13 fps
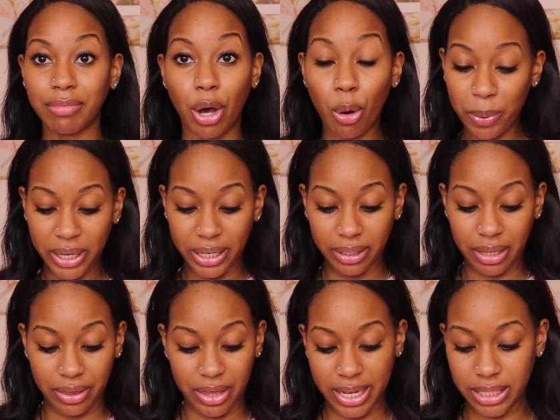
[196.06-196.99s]
opening
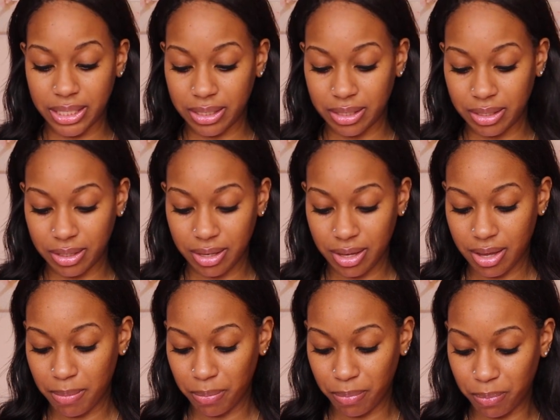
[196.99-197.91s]
this
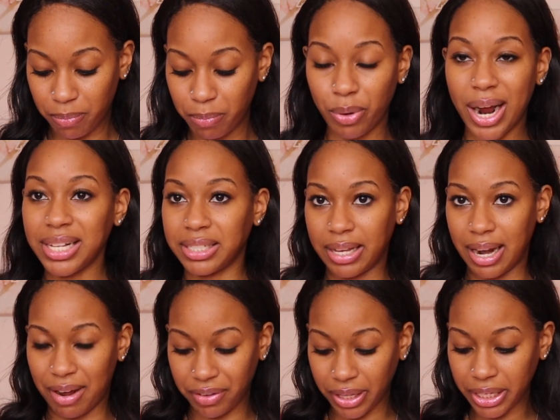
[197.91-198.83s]

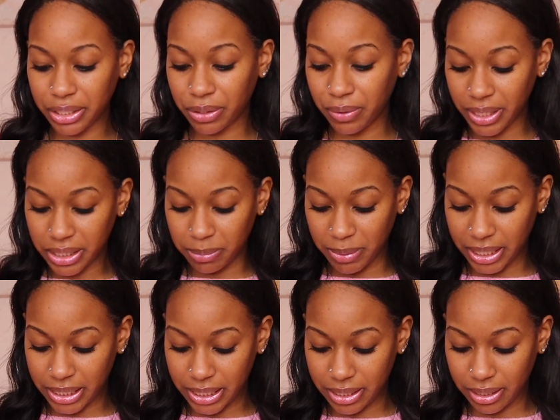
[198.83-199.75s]
present. I feel like it's
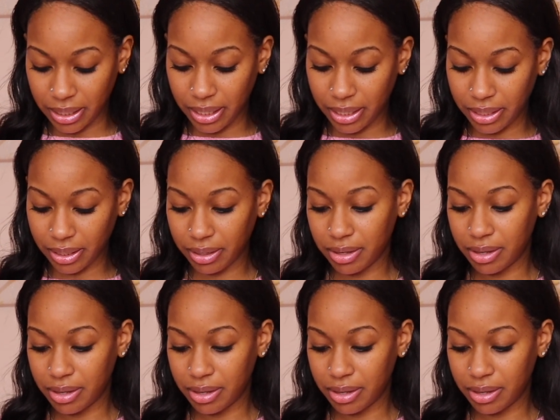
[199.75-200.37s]
Christmas. Like,